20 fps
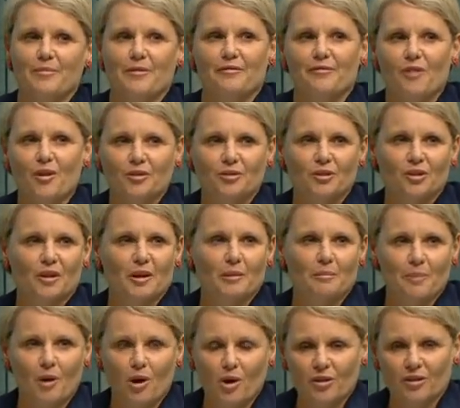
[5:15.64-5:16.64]
fostering
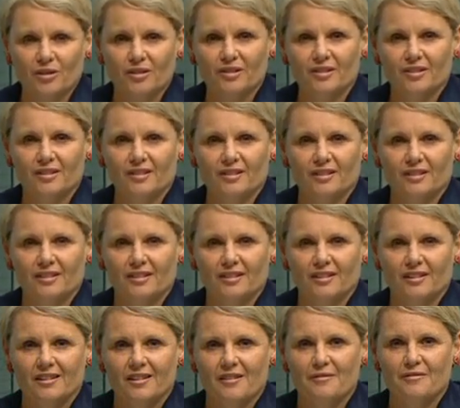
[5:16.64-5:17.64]
bonds,
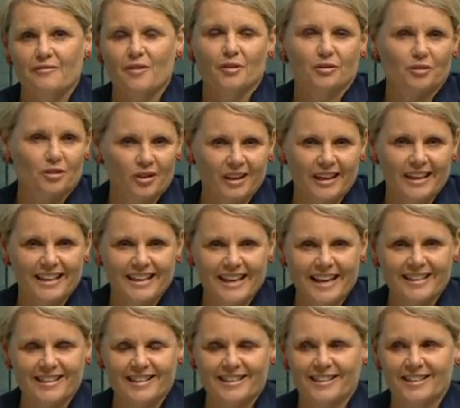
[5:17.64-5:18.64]
fostering
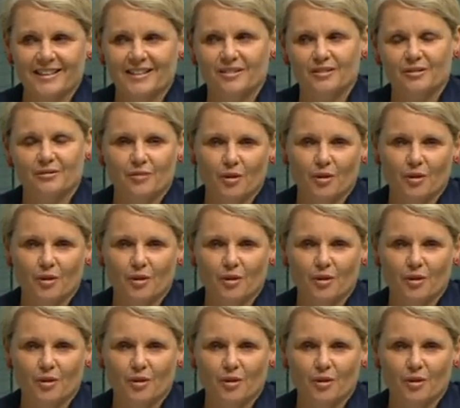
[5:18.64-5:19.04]
connectedness,